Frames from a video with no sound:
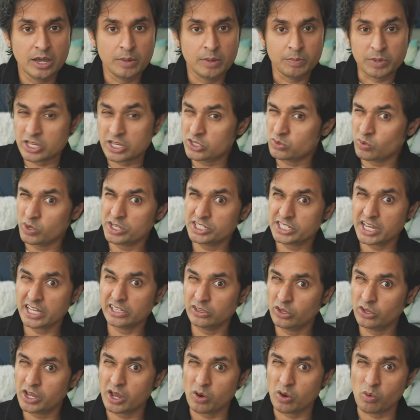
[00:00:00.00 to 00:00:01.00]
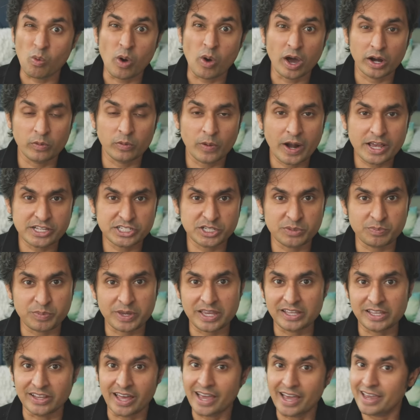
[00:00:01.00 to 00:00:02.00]
Because once I look at one recipe,
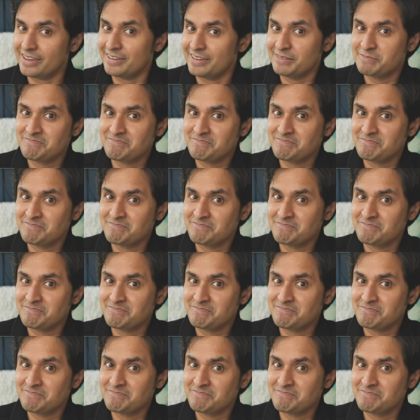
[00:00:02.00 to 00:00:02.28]
like,